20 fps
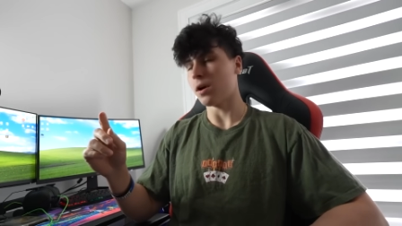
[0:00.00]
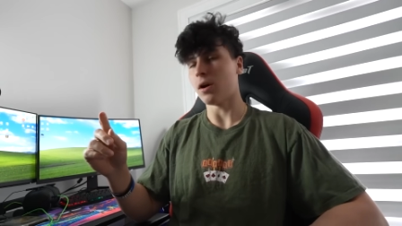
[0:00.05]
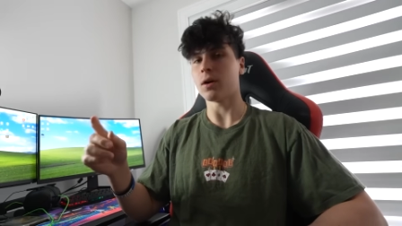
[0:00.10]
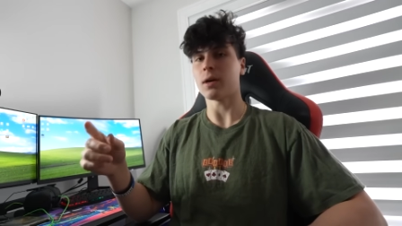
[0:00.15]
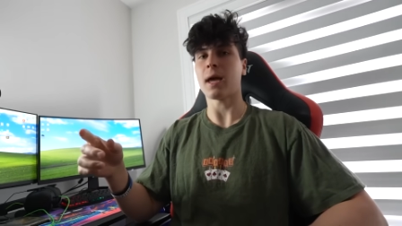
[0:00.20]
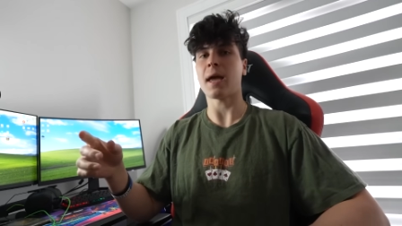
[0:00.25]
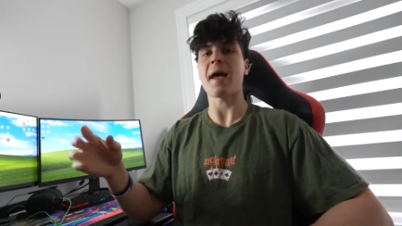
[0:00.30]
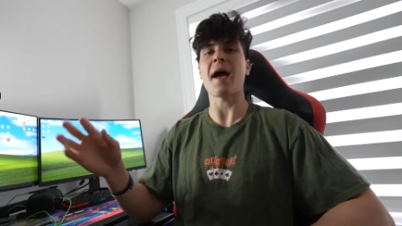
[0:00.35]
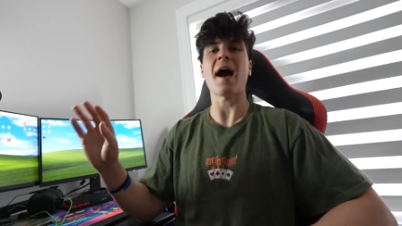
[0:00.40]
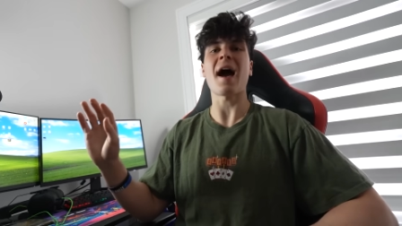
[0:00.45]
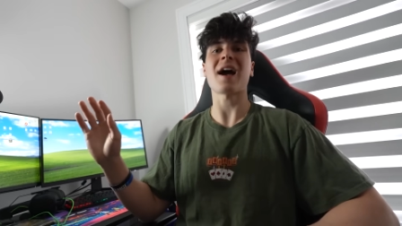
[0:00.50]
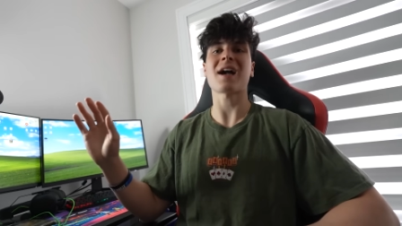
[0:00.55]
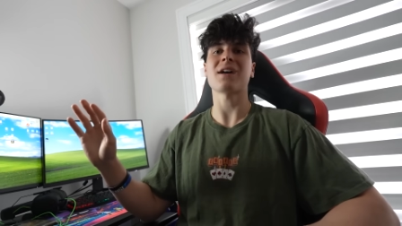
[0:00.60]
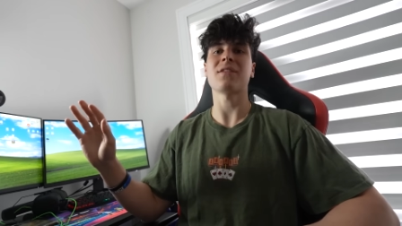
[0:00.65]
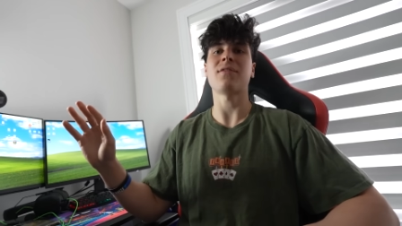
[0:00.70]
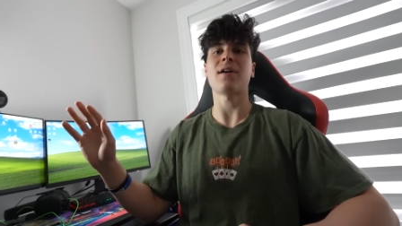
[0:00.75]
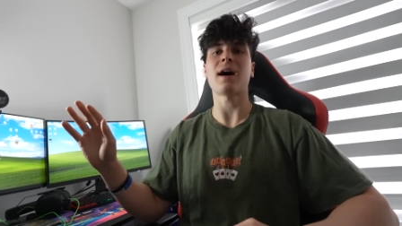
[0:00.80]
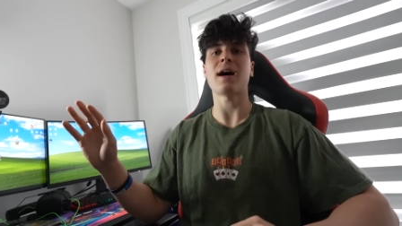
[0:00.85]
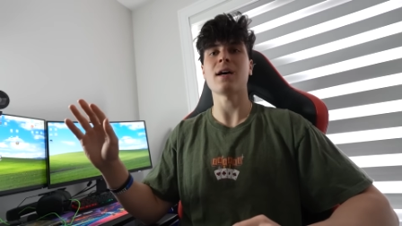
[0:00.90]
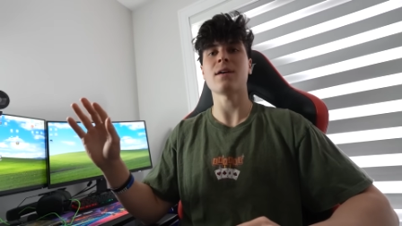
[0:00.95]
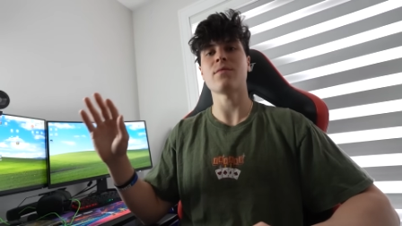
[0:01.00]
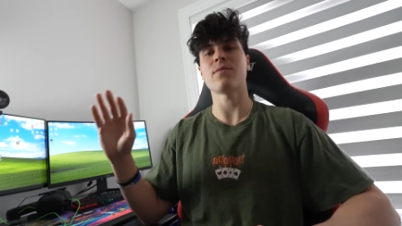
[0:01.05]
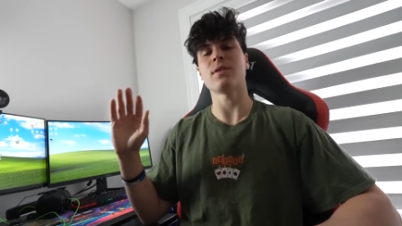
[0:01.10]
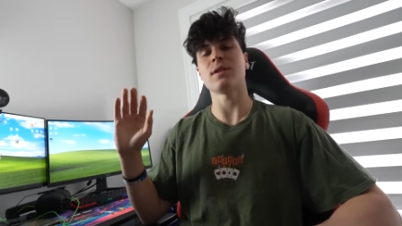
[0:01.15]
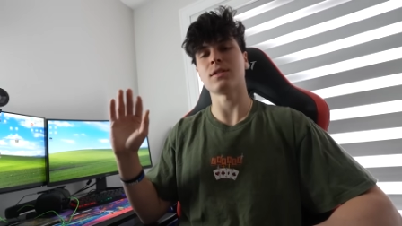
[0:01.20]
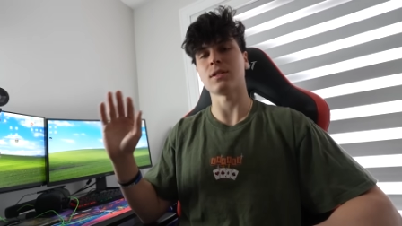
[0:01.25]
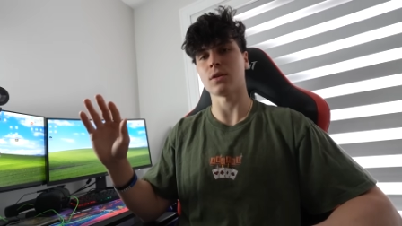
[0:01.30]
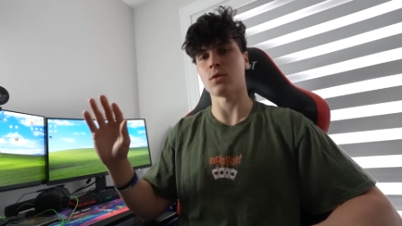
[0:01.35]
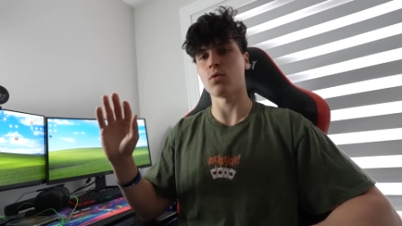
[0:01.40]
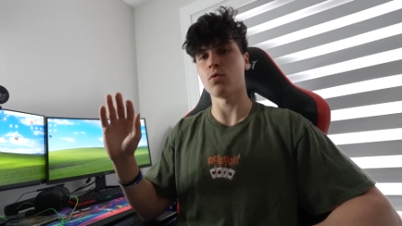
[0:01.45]
Okay,
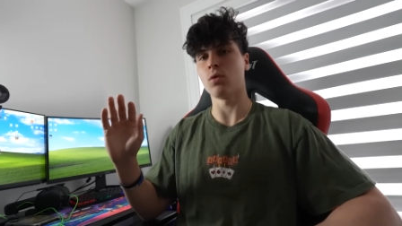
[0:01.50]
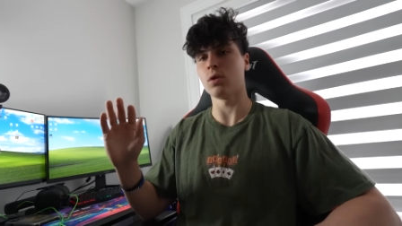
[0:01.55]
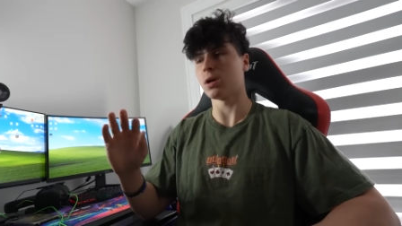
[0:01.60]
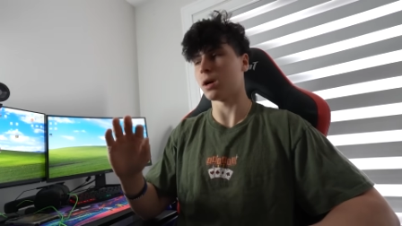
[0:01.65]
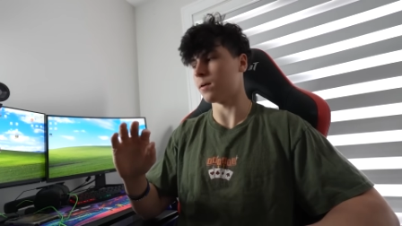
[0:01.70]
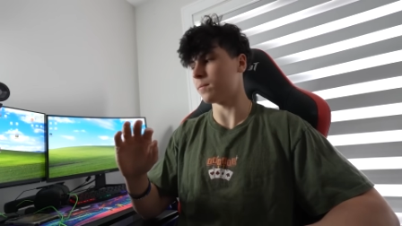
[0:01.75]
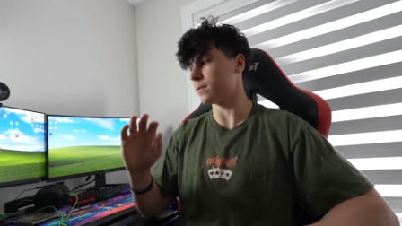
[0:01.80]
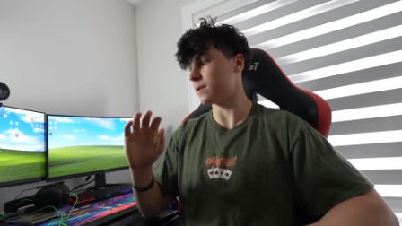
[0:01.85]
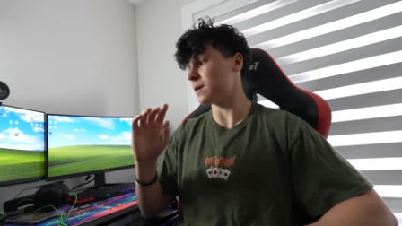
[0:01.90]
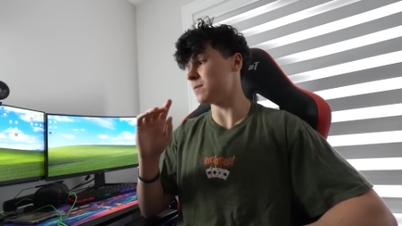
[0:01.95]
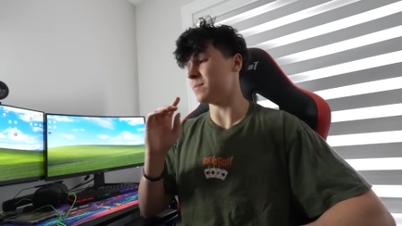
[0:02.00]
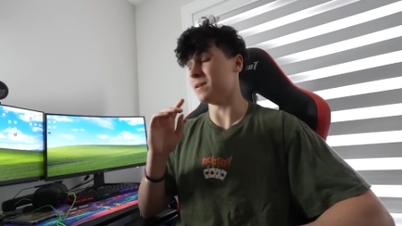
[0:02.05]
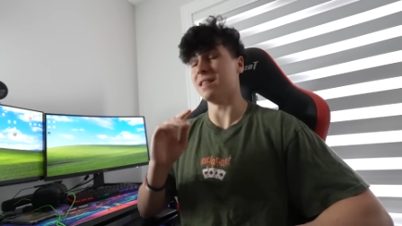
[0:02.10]
Hack5, it's a cool company,